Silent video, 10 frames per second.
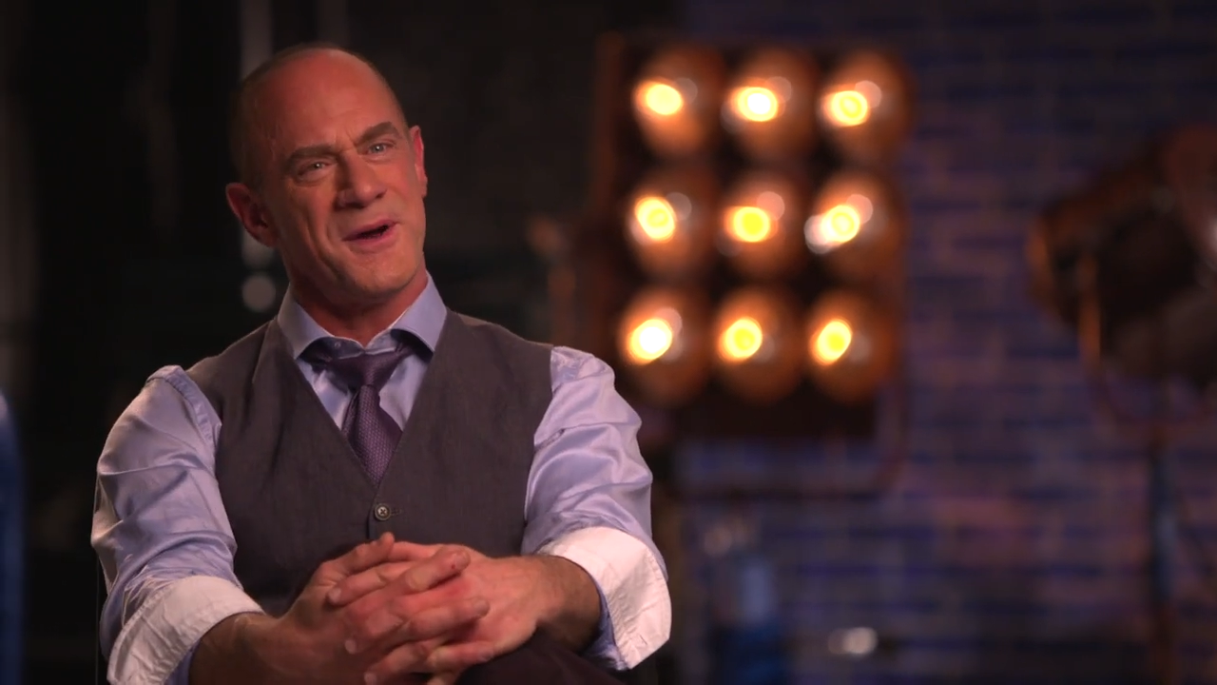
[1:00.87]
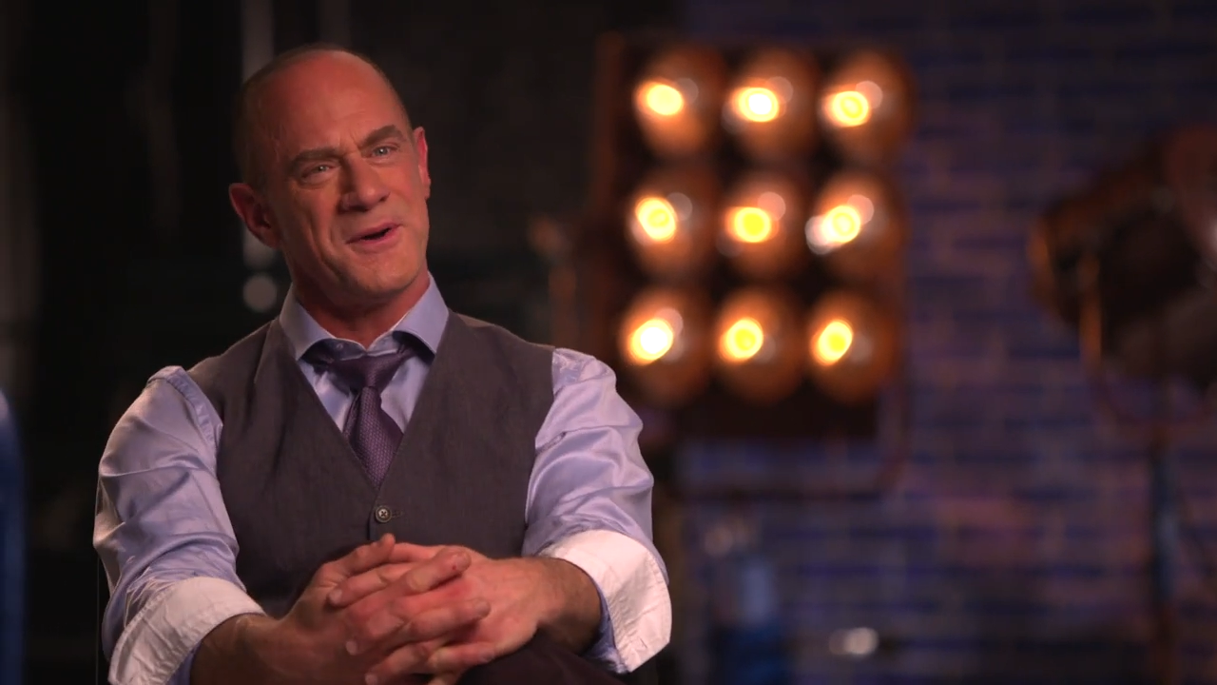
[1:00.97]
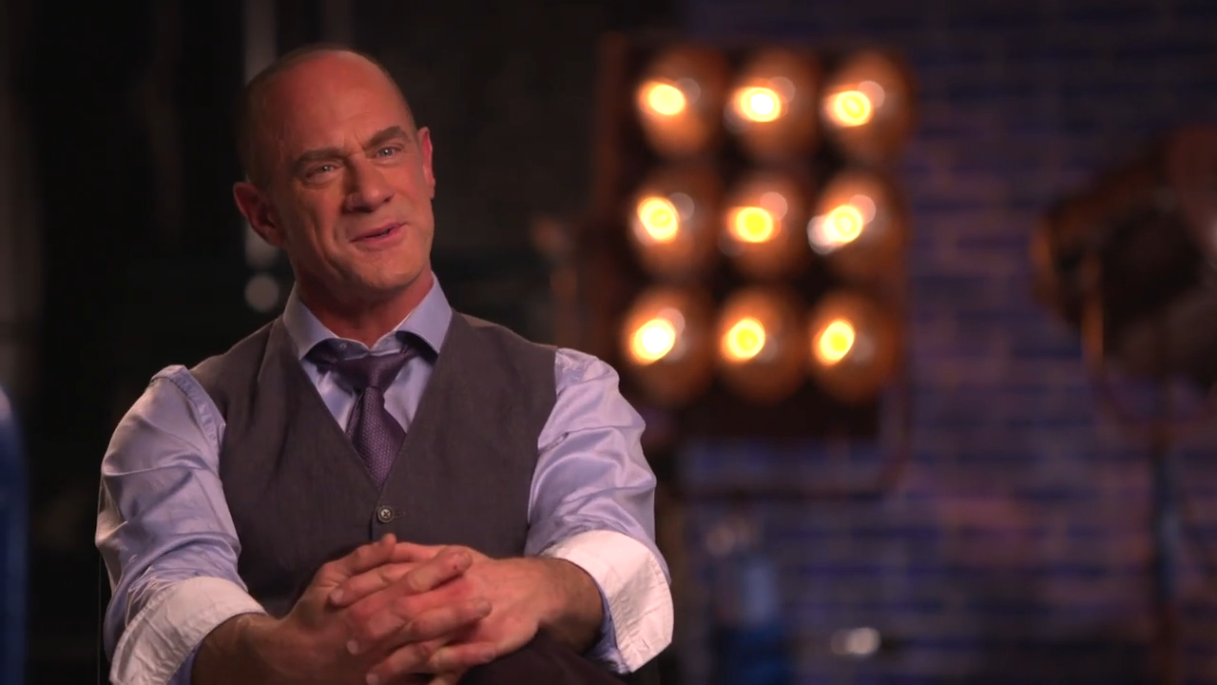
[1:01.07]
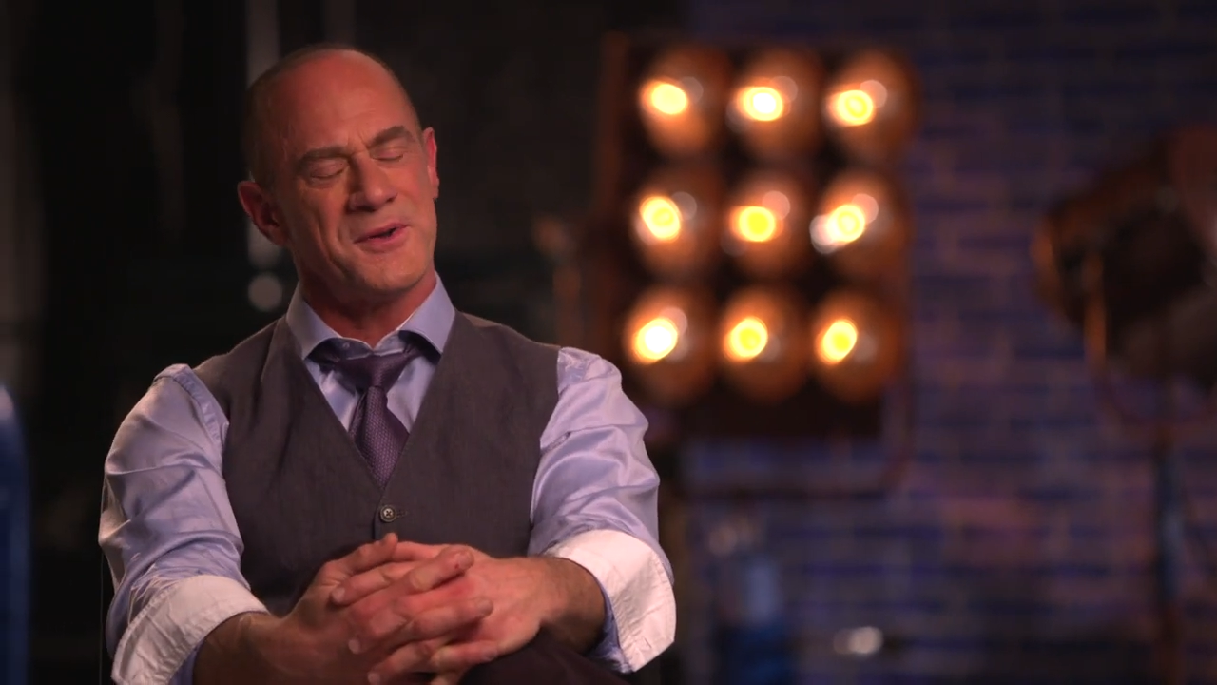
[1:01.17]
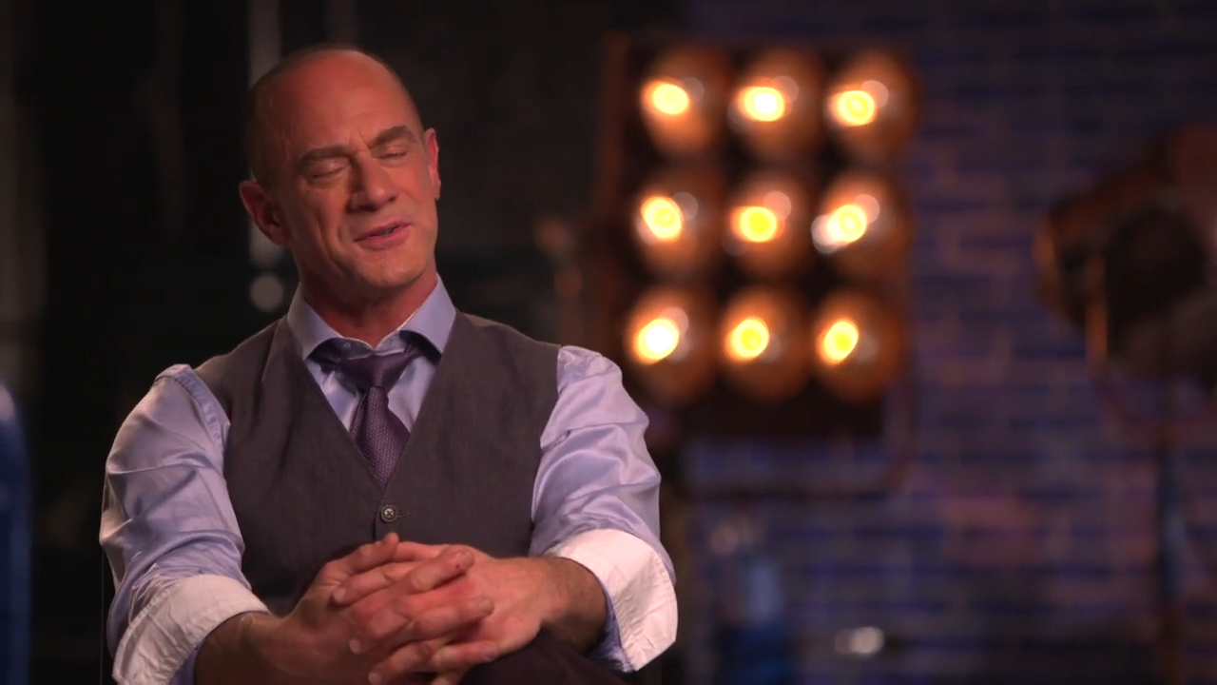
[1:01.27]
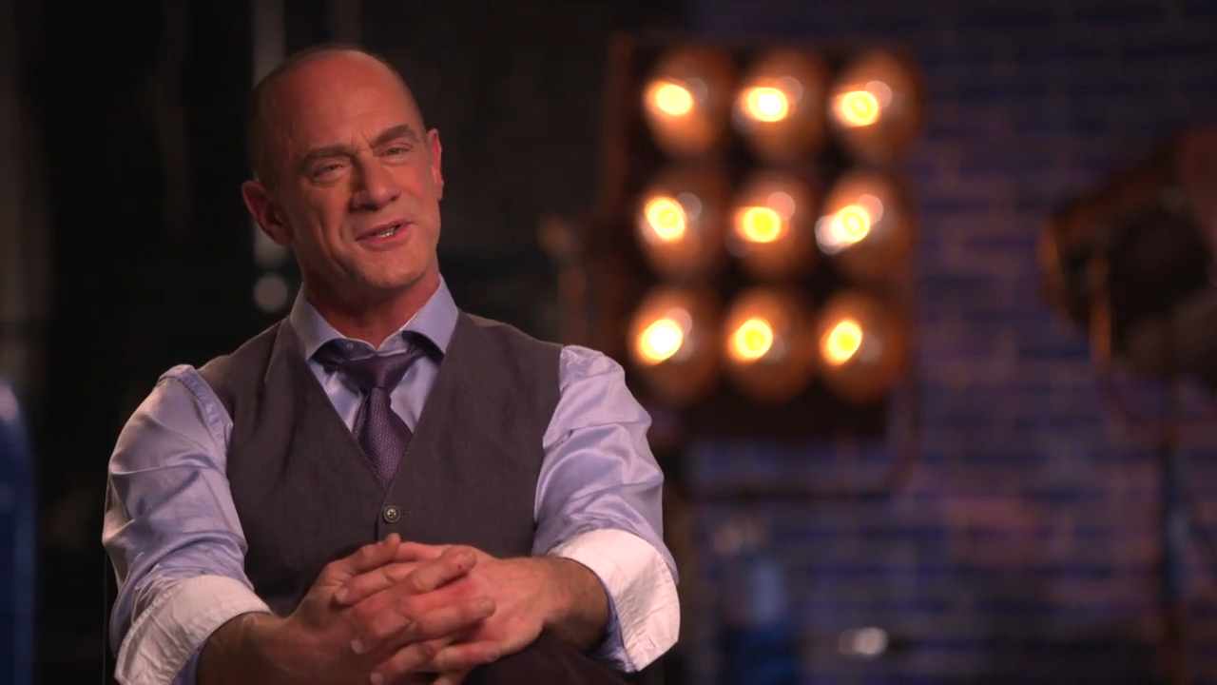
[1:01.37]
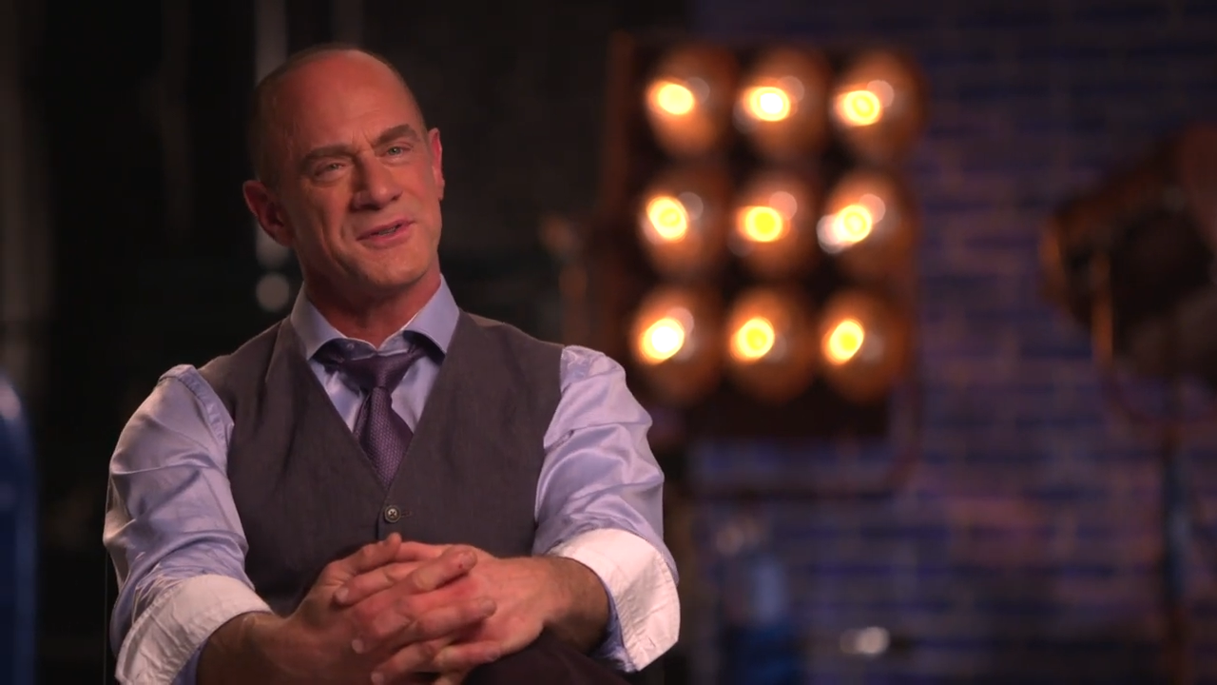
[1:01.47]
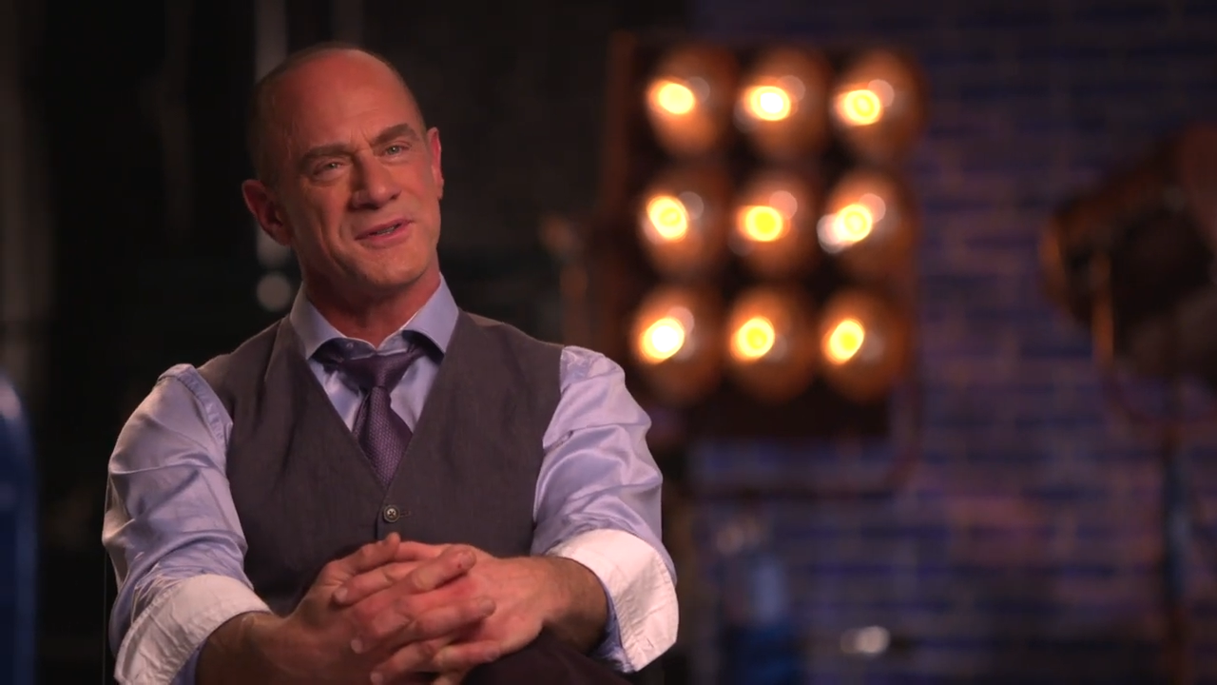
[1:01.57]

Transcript: oh, you know, so